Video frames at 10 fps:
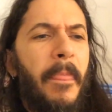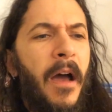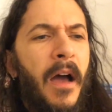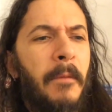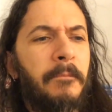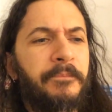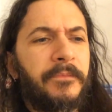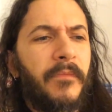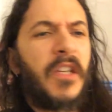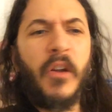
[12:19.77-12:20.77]

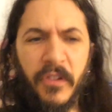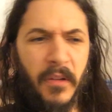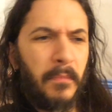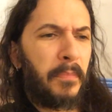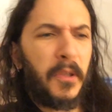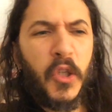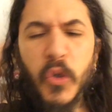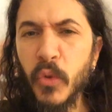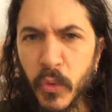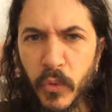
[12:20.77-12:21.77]
some
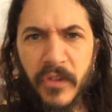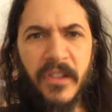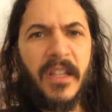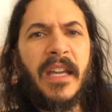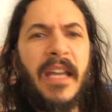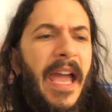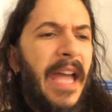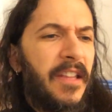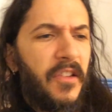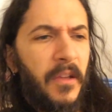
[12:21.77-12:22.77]
blues
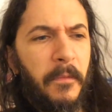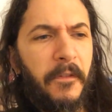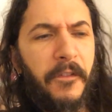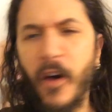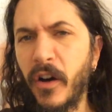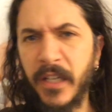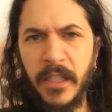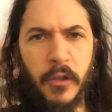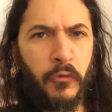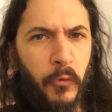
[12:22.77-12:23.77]
and some funk
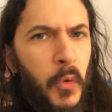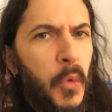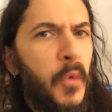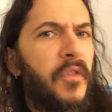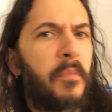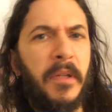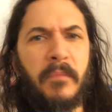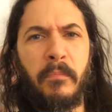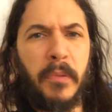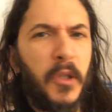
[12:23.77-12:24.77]
and grooves, but
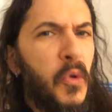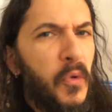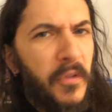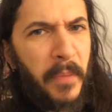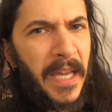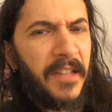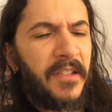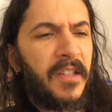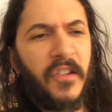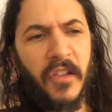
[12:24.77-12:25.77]
blues
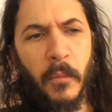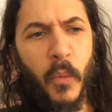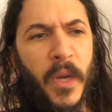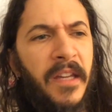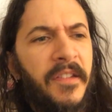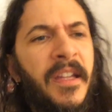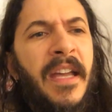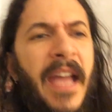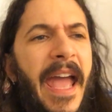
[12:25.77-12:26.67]
based in some ways,